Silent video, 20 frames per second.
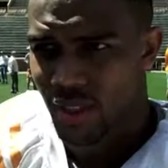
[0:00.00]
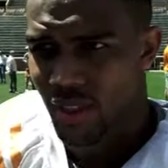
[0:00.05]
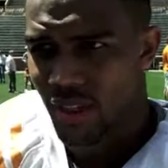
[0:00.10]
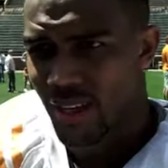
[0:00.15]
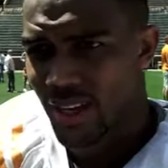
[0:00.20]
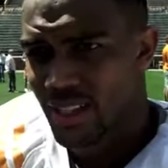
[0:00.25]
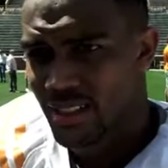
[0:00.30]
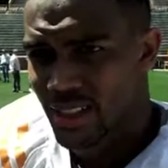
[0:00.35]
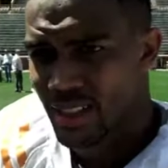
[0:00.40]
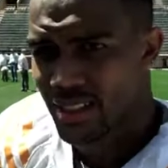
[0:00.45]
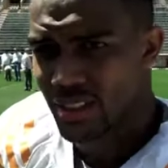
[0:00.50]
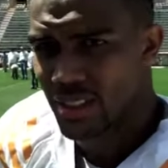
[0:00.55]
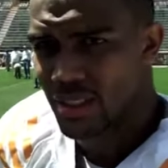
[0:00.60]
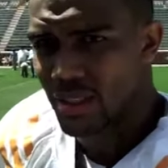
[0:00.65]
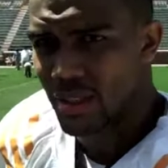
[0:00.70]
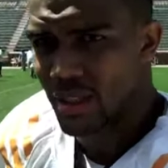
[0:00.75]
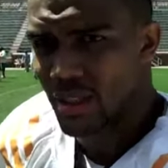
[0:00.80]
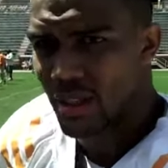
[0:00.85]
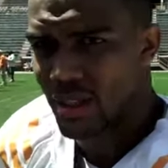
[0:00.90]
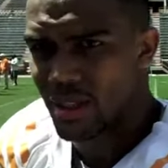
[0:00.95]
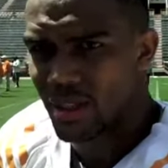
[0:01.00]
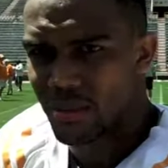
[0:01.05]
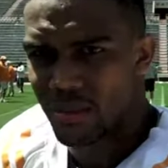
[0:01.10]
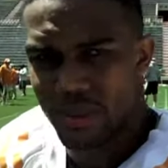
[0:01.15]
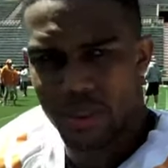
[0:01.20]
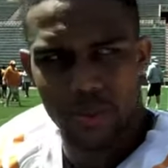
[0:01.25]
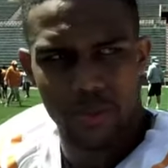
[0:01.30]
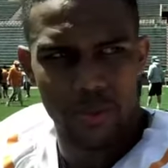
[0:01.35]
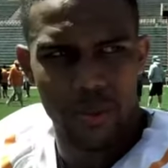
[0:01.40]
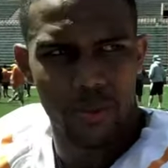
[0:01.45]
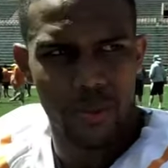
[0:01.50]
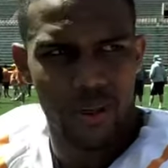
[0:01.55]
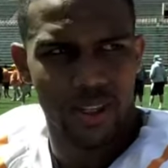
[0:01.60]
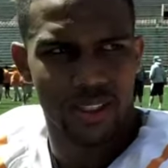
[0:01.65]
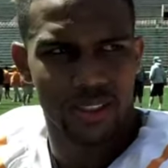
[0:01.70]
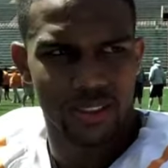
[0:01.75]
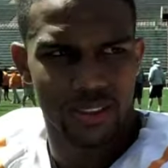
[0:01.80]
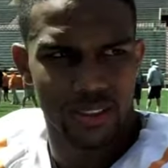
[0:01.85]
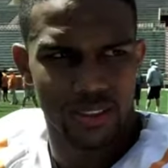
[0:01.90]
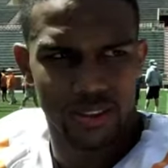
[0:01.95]
AJ's a good, he
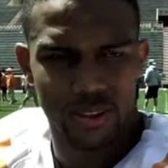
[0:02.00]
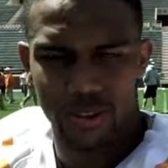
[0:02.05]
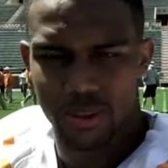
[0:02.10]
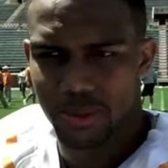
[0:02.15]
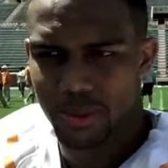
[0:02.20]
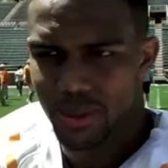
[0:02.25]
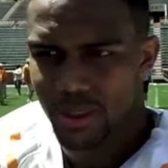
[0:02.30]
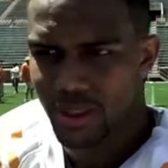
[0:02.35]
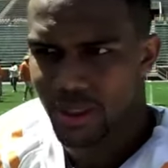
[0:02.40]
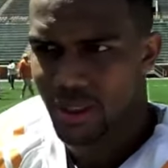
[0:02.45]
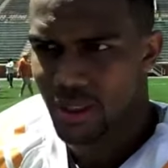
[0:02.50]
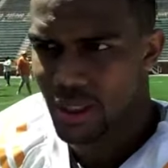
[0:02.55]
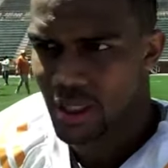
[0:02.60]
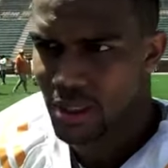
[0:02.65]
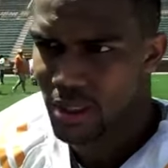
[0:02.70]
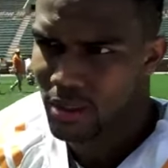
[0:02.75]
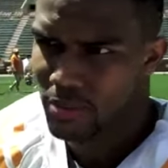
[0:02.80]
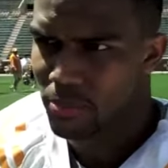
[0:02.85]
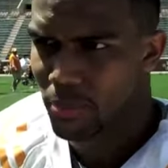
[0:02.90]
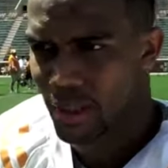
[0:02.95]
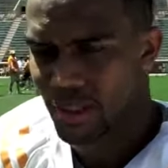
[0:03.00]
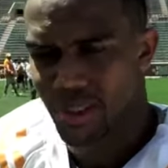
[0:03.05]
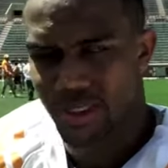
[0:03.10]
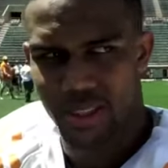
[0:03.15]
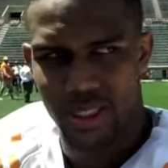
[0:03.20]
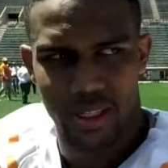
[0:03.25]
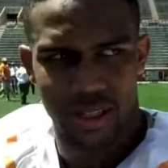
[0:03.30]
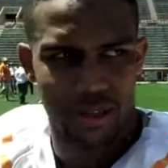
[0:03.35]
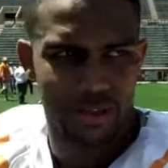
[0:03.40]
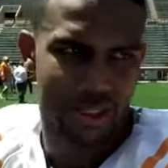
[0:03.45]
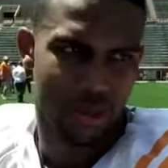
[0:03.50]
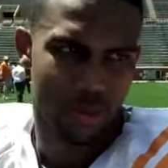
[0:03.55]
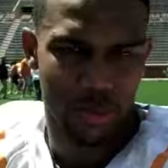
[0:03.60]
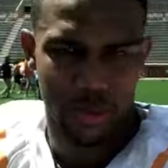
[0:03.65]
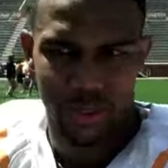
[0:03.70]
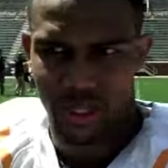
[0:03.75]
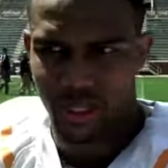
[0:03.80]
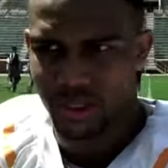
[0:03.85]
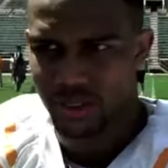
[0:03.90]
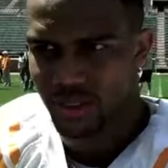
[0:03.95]
rallies the troops and he breaks us down every we
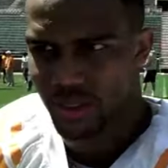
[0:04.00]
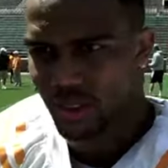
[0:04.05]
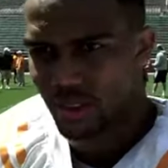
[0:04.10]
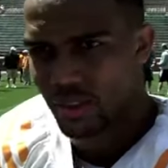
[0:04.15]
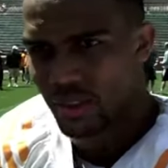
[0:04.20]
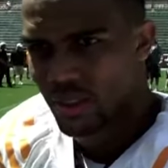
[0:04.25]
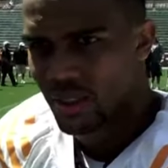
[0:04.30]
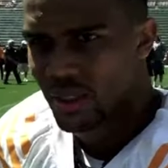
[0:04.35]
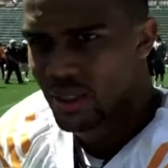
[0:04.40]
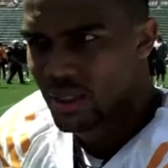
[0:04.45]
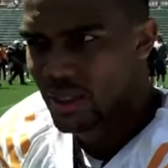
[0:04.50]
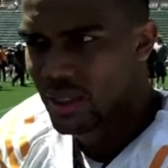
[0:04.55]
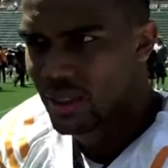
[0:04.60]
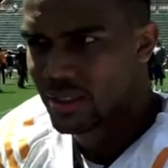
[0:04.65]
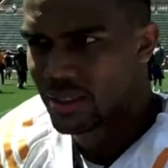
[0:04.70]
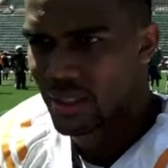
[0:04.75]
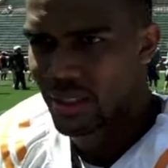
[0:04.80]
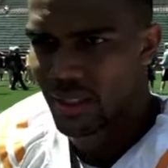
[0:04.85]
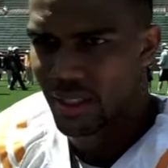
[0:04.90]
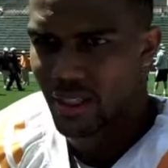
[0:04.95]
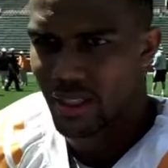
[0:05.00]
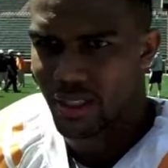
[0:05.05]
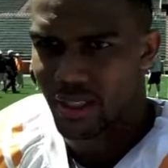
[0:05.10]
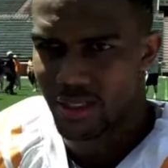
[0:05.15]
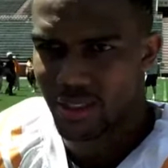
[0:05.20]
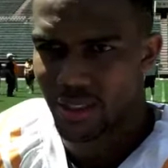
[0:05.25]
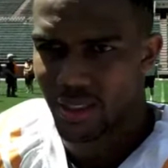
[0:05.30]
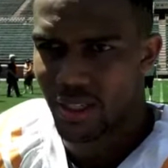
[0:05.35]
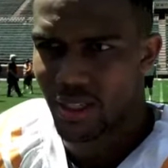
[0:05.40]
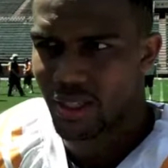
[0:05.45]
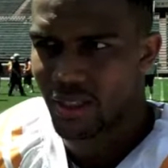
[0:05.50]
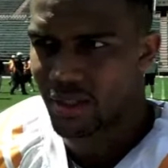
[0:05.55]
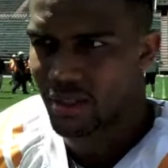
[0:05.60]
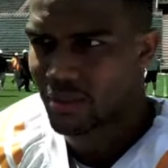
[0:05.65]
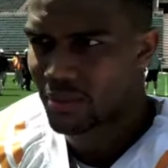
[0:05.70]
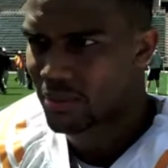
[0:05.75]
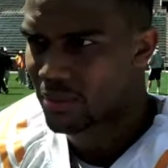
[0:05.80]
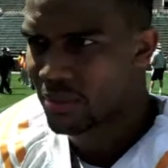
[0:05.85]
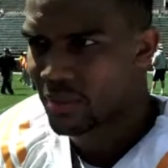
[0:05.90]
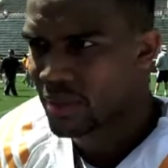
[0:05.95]
run out, so he's good at getting us together
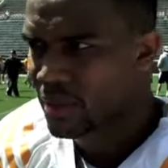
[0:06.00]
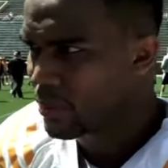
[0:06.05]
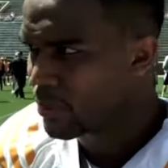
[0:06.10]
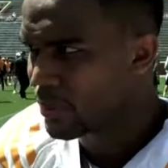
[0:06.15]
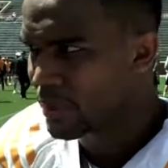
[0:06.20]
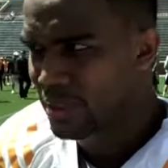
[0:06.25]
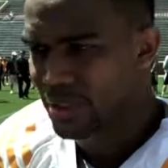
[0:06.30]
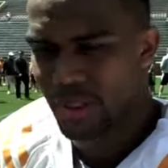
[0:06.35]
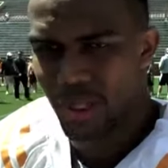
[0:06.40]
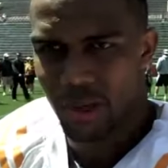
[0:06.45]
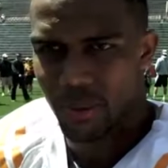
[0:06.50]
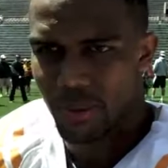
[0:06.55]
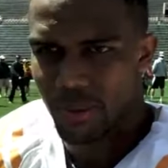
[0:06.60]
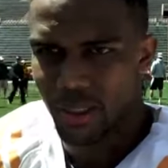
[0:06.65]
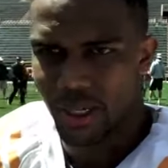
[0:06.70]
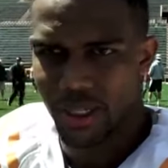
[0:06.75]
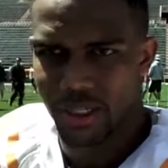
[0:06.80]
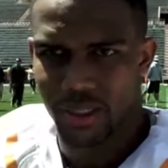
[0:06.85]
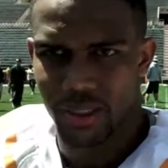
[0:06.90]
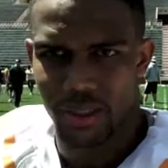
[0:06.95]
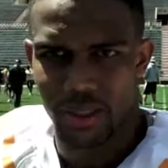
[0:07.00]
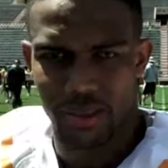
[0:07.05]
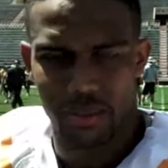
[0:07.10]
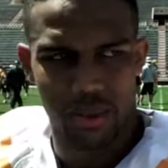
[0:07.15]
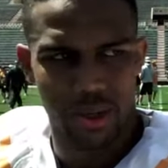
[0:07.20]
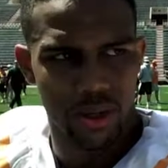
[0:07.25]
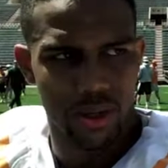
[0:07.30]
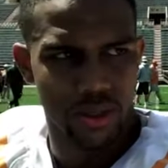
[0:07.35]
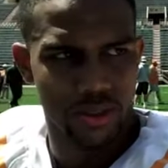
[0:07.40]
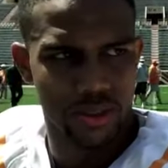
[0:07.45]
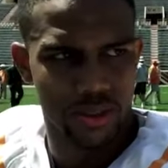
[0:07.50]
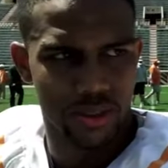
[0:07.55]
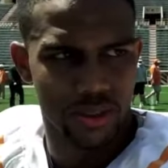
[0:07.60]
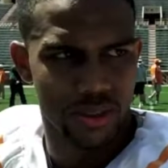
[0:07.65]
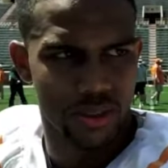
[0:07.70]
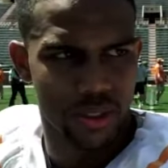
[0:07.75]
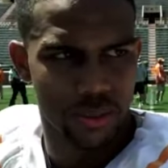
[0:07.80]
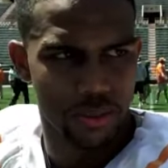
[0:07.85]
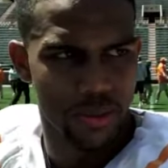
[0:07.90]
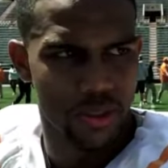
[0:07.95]
and we just try to relate the calls and
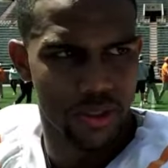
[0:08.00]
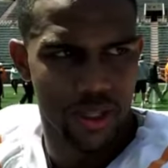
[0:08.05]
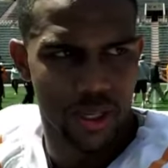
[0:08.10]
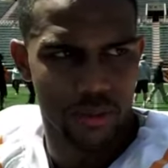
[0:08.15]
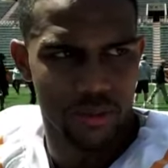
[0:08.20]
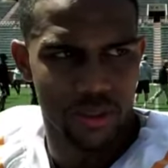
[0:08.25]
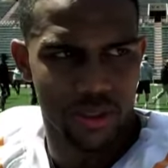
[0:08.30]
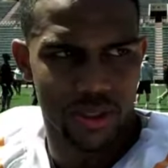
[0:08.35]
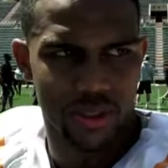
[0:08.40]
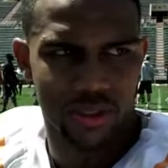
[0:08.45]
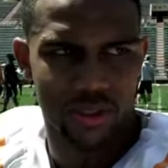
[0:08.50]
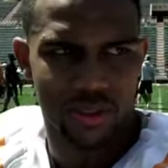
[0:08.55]
just communicate with each